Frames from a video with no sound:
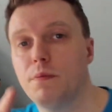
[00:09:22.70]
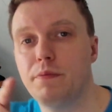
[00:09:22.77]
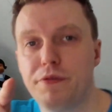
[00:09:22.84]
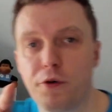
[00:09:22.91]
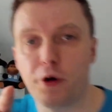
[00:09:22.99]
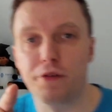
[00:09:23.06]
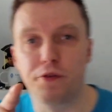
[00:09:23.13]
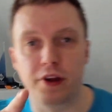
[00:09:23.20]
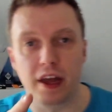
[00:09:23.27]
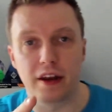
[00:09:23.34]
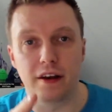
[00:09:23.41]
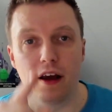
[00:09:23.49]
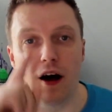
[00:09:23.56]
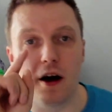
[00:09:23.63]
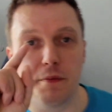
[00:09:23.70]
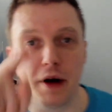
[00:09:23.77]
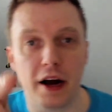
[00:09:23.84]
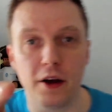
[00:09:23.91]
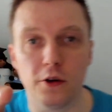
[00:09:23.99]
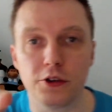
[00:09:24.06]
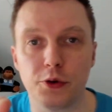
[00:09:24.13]
before I forget, um,
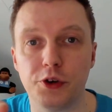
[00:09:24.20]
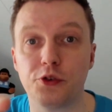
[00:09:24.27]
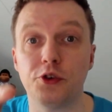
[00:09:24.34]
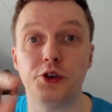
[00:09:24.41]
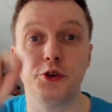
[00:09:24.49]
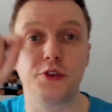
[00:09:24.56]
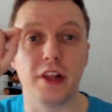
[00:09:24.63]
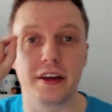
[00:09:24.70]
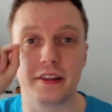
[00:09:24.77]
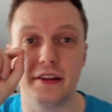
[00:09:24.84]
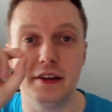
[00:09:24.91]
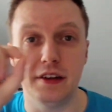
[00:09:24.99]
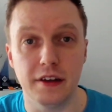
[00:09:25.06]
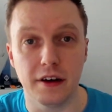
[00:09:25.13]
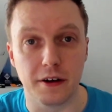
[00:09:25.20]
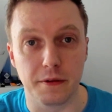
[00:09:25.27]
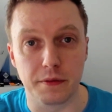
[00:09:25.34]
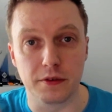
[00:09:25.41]
I also introduced like the um,